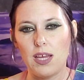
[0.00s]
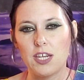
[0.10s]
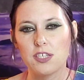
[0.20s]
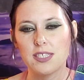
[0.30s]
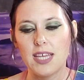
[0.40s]

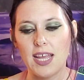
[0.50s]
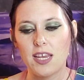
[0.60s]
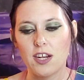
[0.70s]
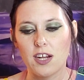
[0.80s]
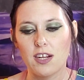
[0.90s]

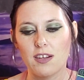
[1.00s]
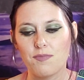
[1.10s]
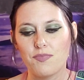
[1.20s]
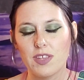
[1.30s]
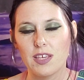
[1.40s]
Entertainer.
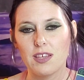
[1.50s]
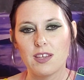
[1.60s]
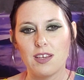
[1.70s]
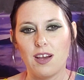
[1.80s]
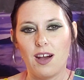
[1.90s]

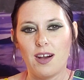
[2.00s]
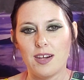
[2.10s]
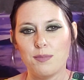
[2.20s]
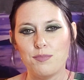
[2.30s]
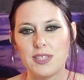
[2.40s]

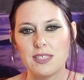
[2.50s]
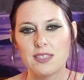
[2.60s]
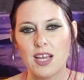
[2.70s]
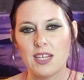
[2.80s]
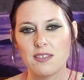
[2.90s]
These
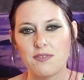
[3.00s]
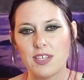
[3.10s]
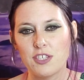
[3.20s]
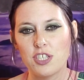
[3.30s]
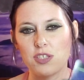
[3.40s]
kinds of
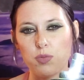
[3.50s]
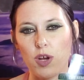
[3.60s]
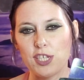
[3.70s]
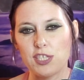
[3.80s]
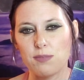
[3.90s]
things. Just
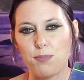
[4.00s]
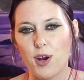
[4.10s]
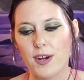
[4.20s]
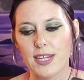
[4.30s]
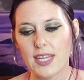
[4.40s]
watch
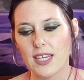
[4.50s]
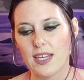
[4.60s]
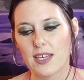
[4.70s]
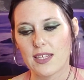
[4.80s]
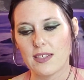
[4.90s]

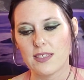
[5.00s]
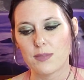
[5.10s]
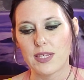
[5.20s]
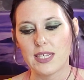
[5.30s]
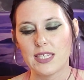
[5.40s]
partying and
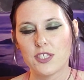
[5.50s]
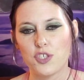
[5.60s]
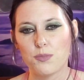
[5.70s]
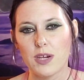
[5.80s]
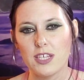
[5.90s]
spending
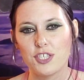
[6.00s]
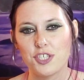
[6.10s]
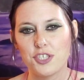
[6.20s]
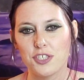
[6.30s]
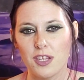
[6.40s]
too
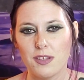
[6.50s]
much.